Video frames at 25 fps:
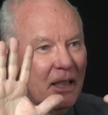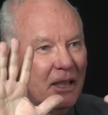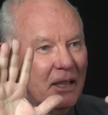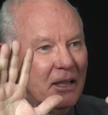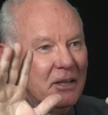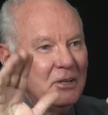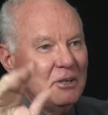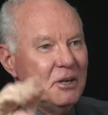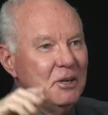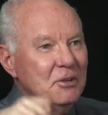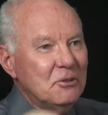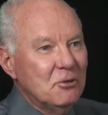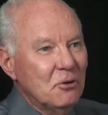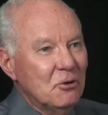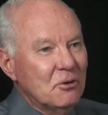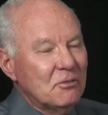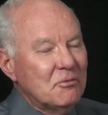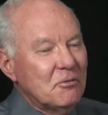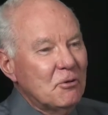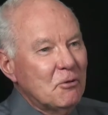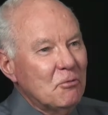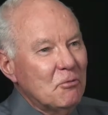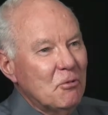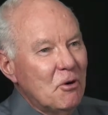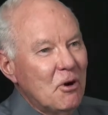She thought
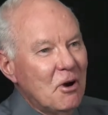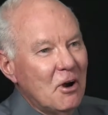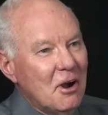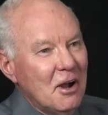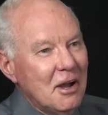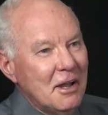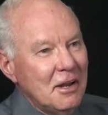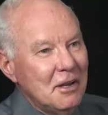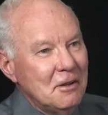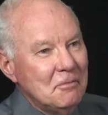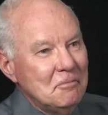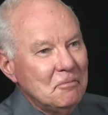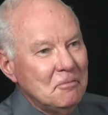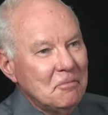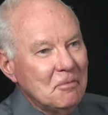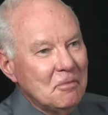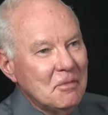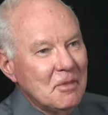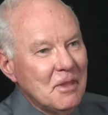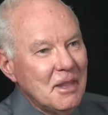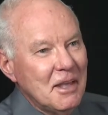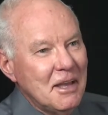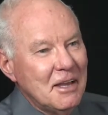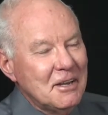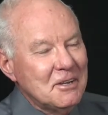for a while
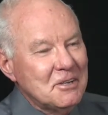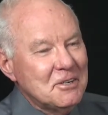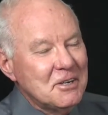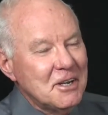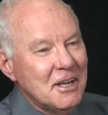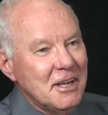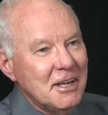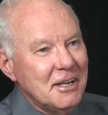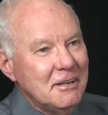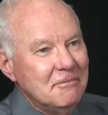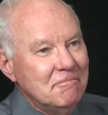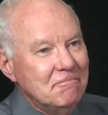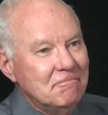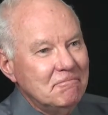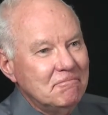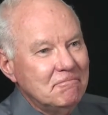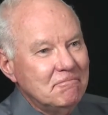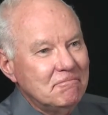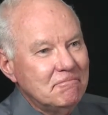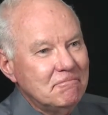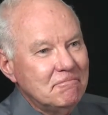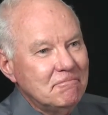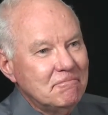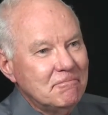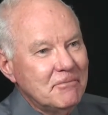and said
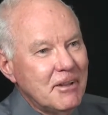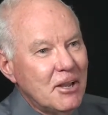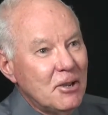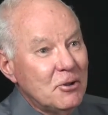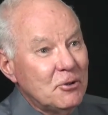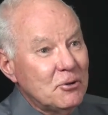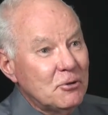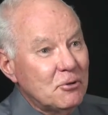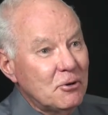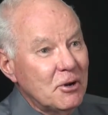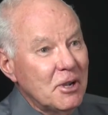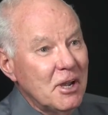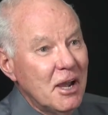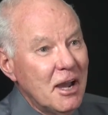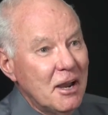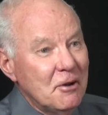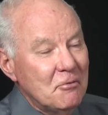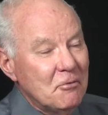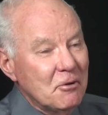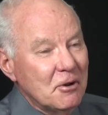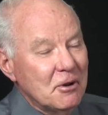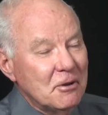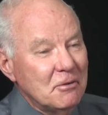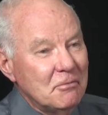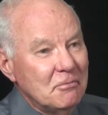
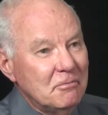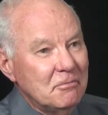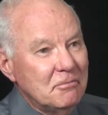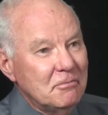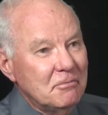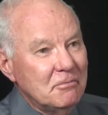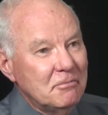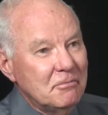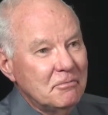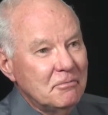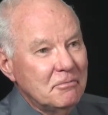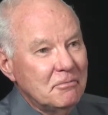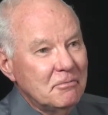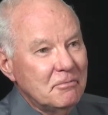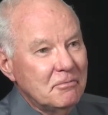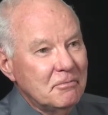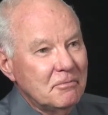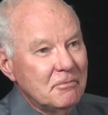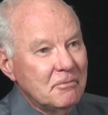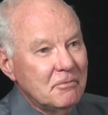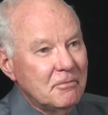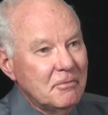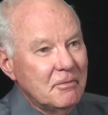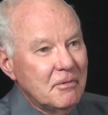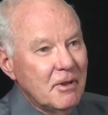300.
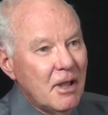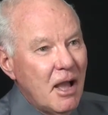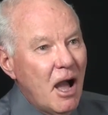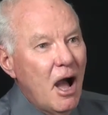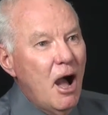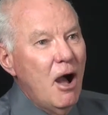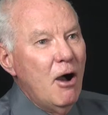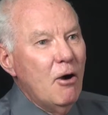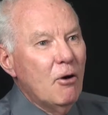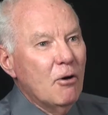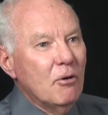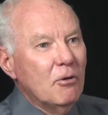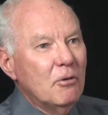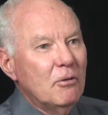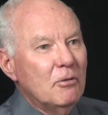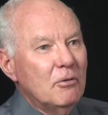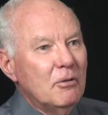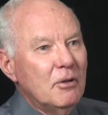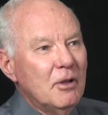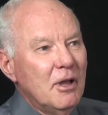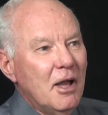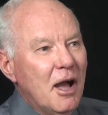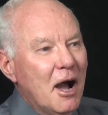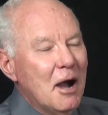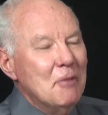Oh,
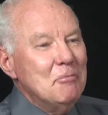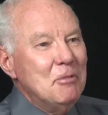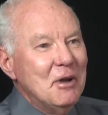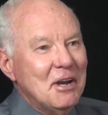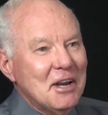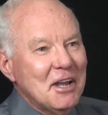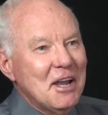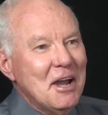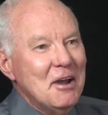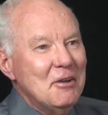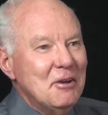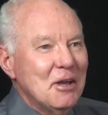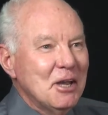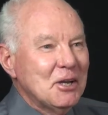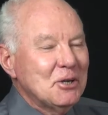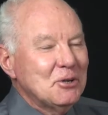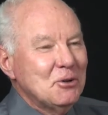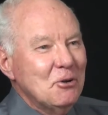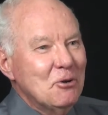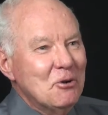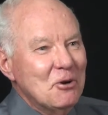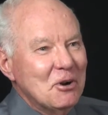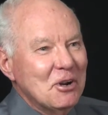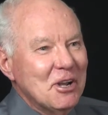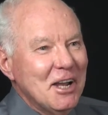I better go next
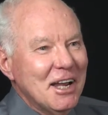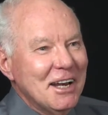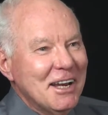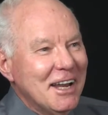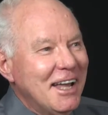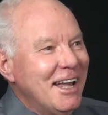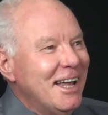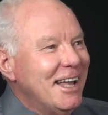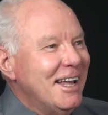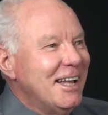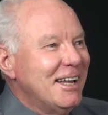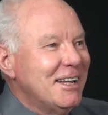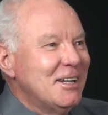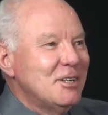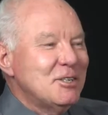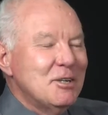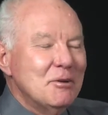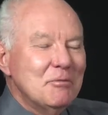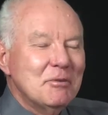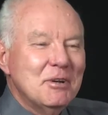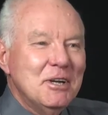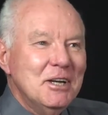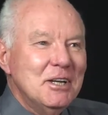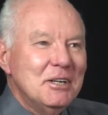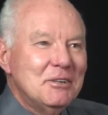door and get
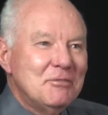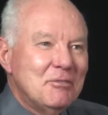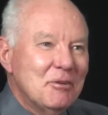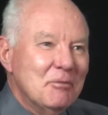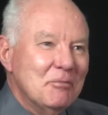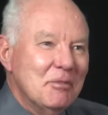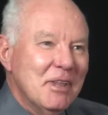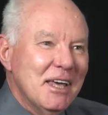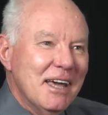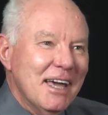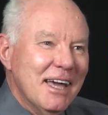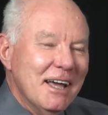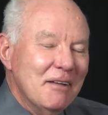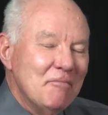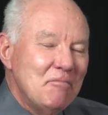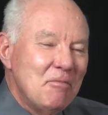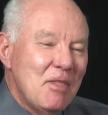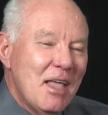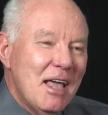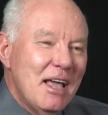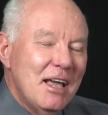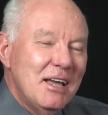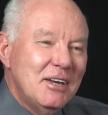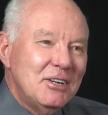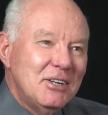some kids from there.
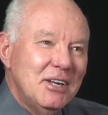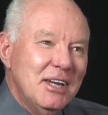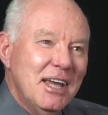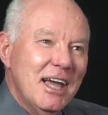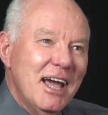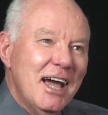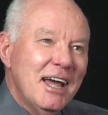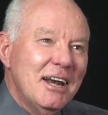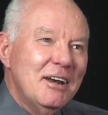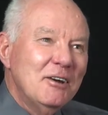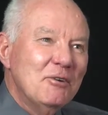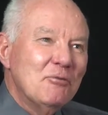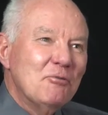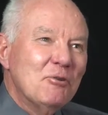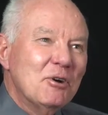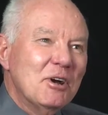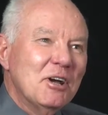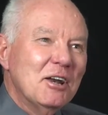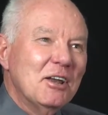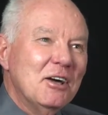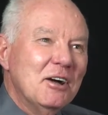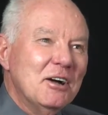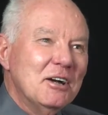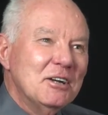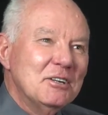She hadn't
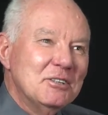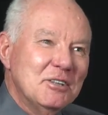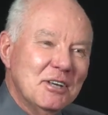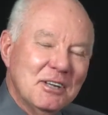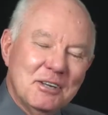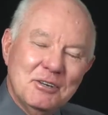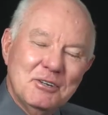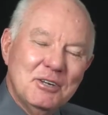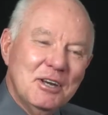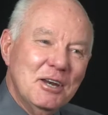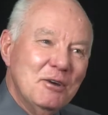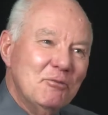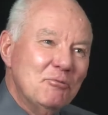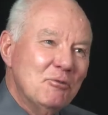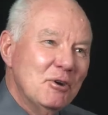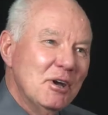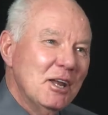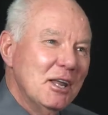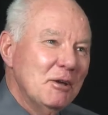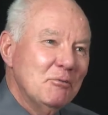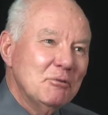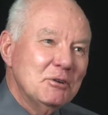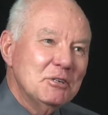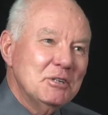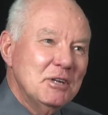realised that she
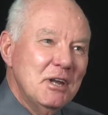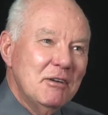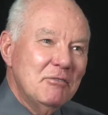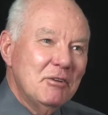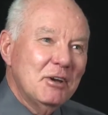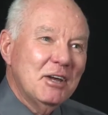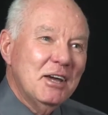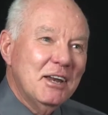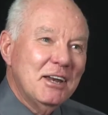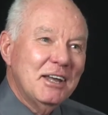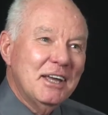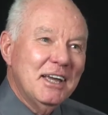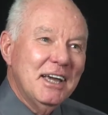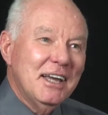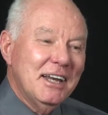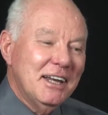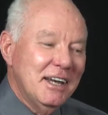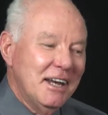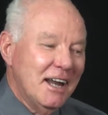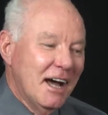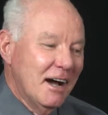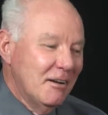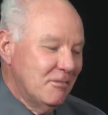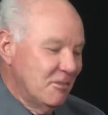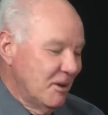really was never going to get
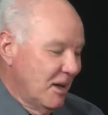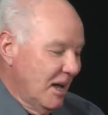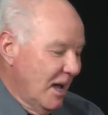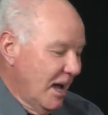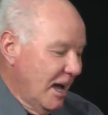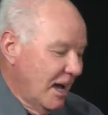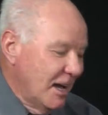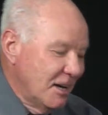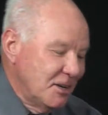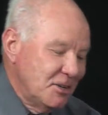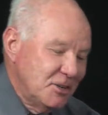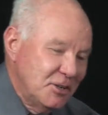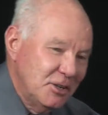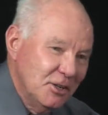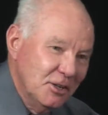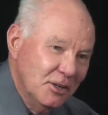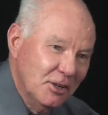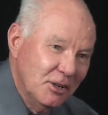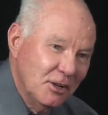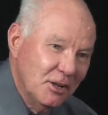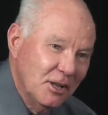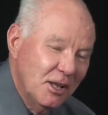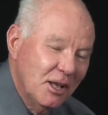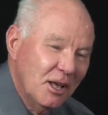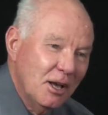enough
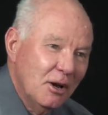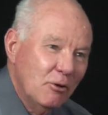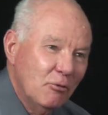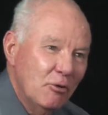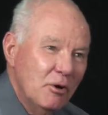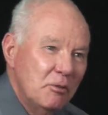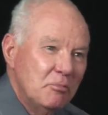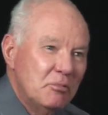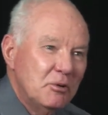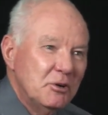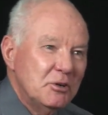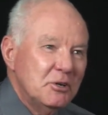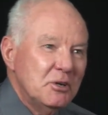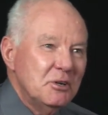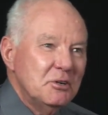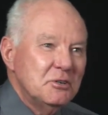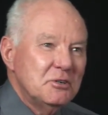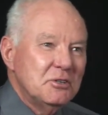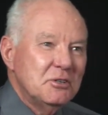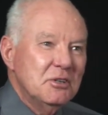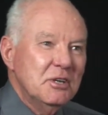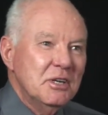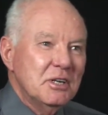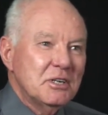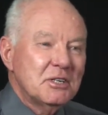until we
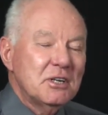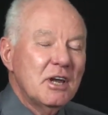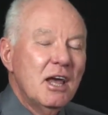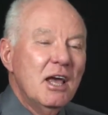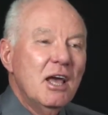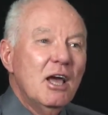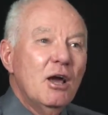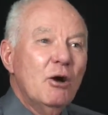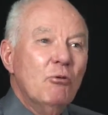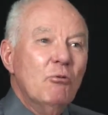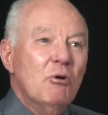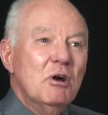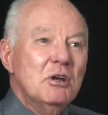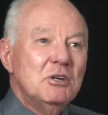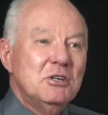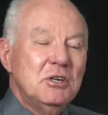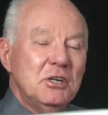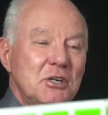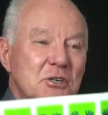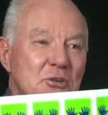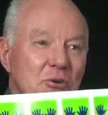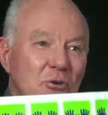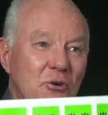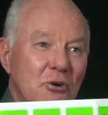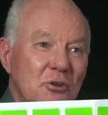produced this. When she
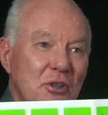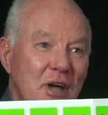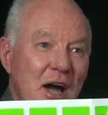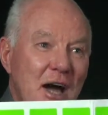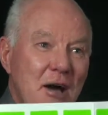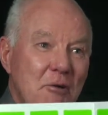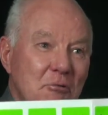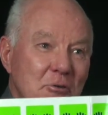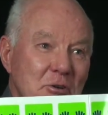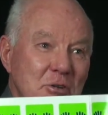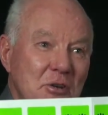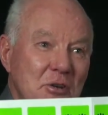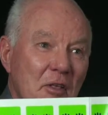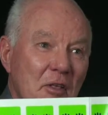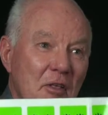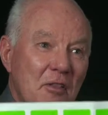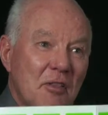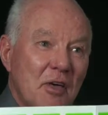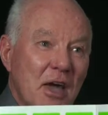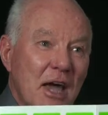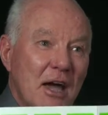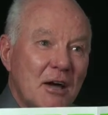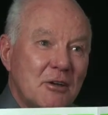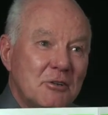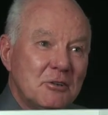saw the hundreds
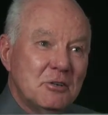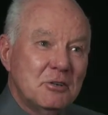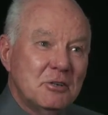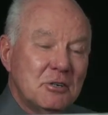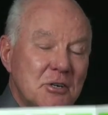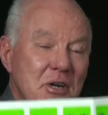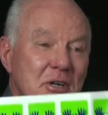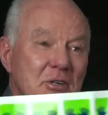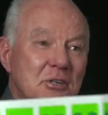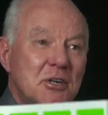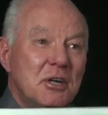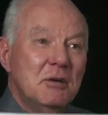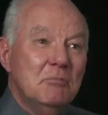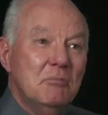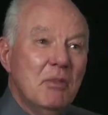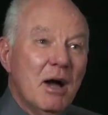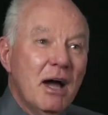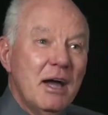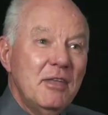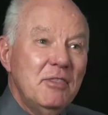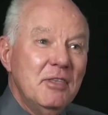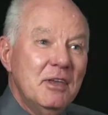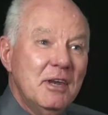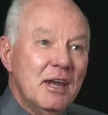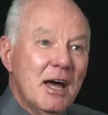thousands, she
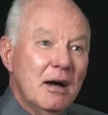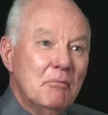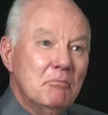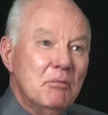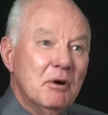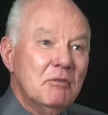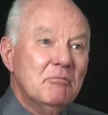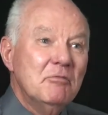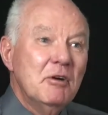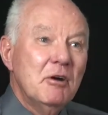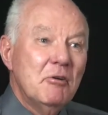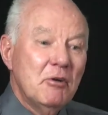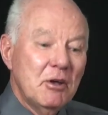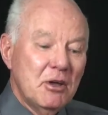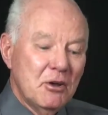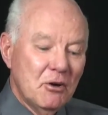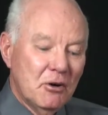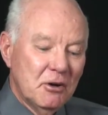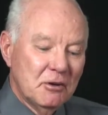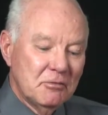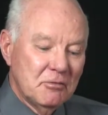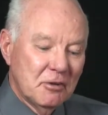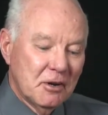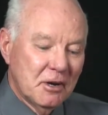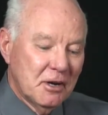made the number very
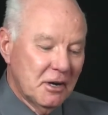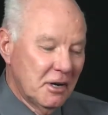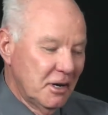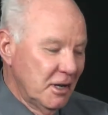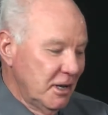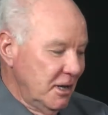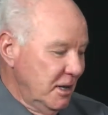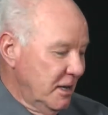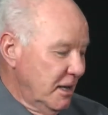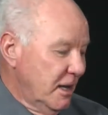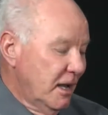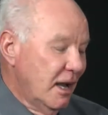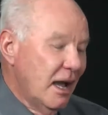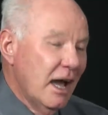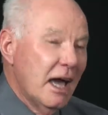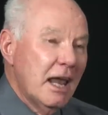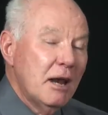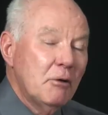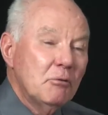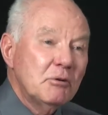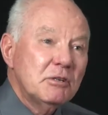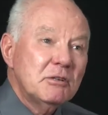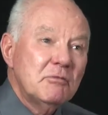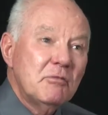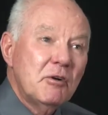confidently, and
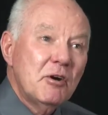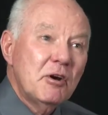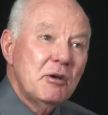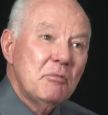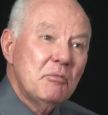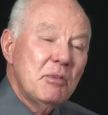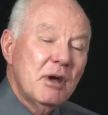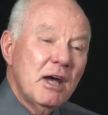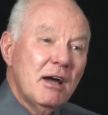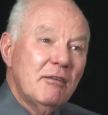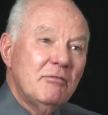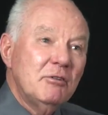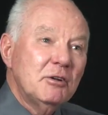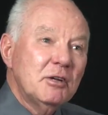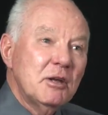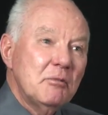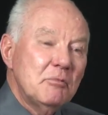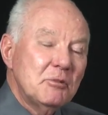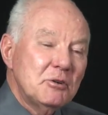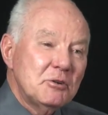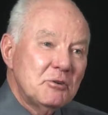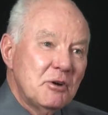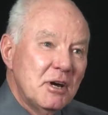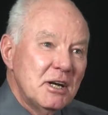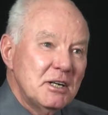it was a very powerful
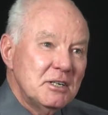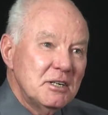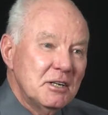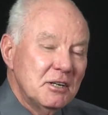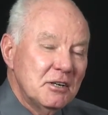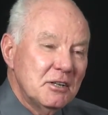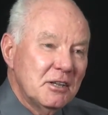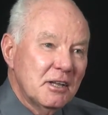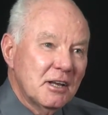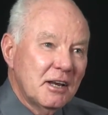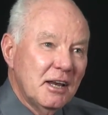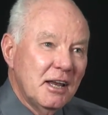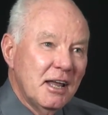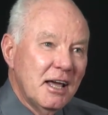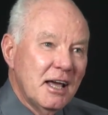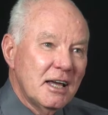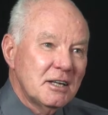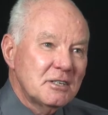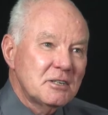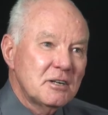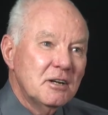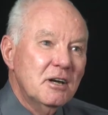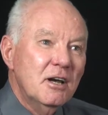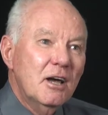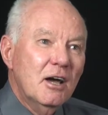demonstration to the
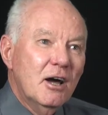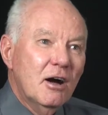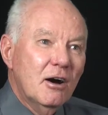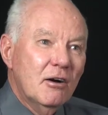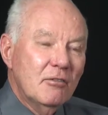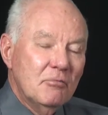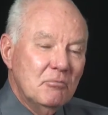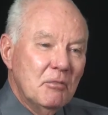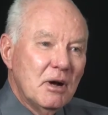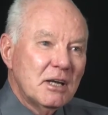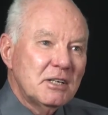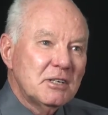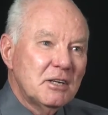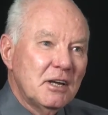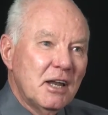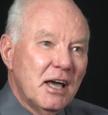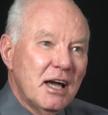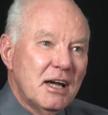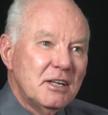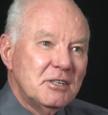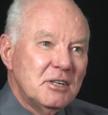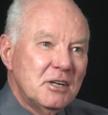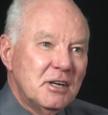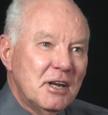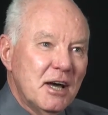class of much
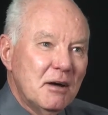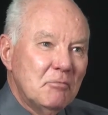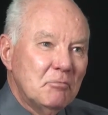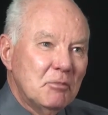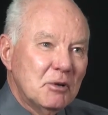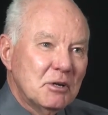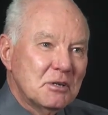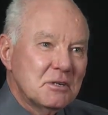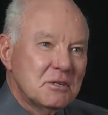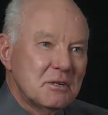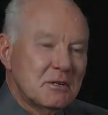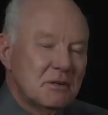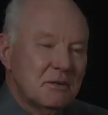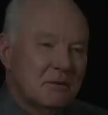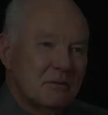larger numbers.